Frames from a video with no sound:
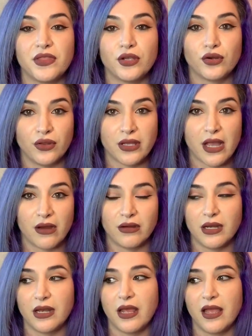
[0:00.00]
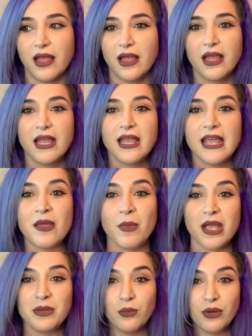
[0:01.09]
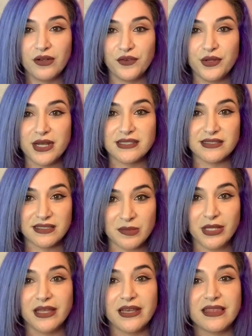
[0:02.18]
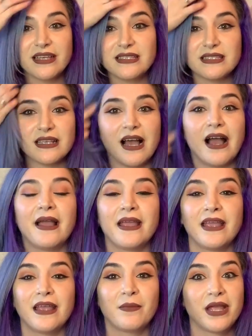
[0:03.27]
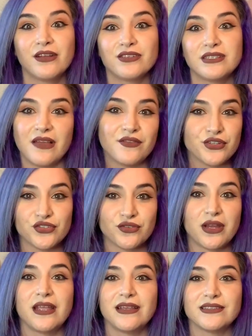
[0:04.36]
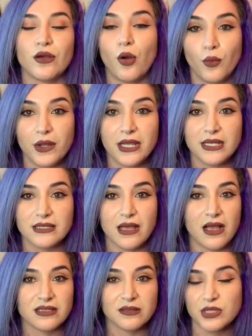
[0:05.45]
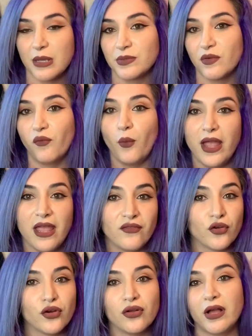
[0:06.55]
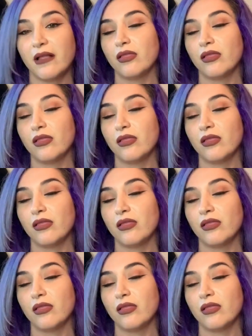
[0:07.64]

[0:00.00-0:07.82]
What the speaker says: the curling iron in it. It might be weird for you guys to see me like this. My hair's never straight. It's always some type of wave, curl. I